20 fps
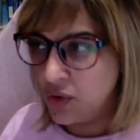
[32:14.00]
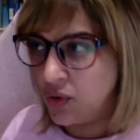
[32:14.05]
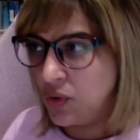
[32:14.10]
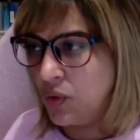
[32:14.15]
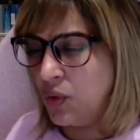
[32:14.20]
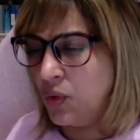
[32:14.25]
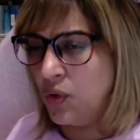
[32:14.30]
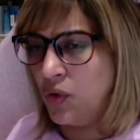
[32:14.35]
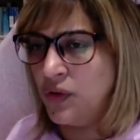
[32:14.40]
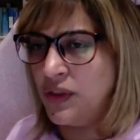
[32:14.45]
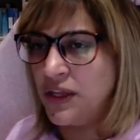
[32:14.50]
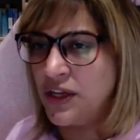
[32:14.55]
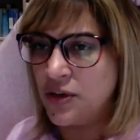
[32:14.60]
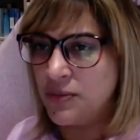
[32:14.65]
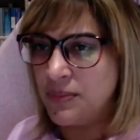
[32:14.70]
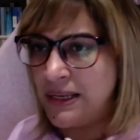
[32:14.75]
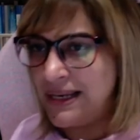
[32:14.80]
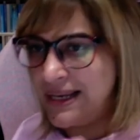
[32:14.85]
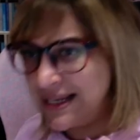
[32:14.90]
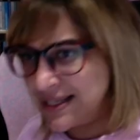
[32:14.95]
or they're going
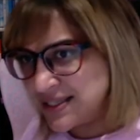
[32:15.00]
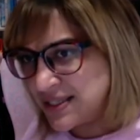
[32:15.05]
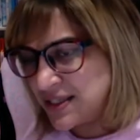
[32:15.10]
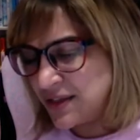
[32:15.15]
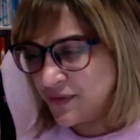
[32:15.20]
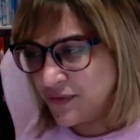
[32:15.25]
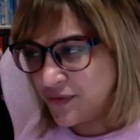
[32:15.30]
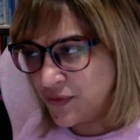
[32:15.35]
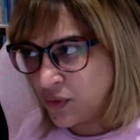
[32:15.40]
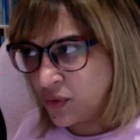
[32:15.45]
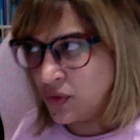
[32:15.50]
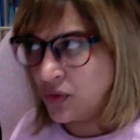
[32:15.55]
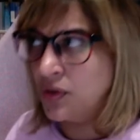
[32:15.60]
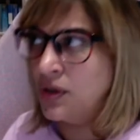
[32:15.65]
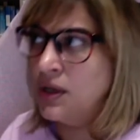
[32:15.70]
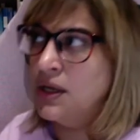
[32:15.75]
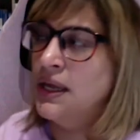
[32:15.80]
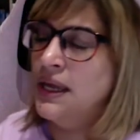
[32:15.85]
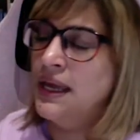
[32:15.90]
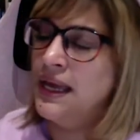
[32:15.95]
to be less than 4
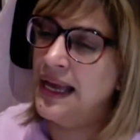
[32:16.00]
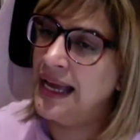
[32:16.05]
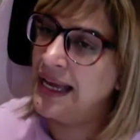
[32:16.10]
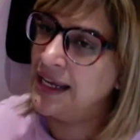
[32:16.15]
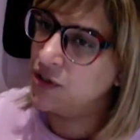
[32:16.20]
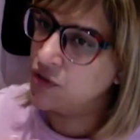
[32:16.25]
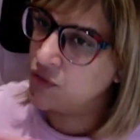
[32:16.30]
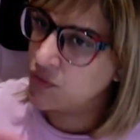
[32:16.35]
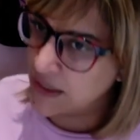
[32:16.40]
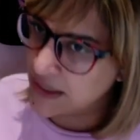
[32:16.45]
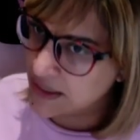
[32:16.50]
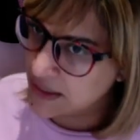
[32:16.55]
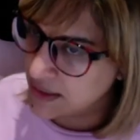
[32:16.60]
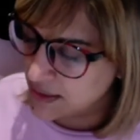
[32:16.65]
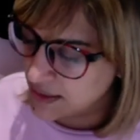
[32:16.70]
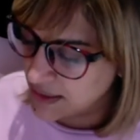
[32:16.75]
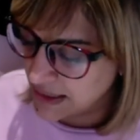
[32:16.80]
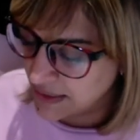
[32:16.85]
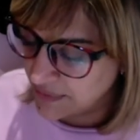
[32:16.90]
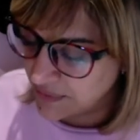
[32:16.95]
and greater
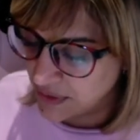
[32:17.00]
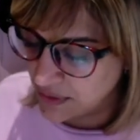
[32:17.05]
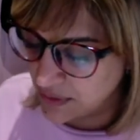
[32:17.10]
than 7.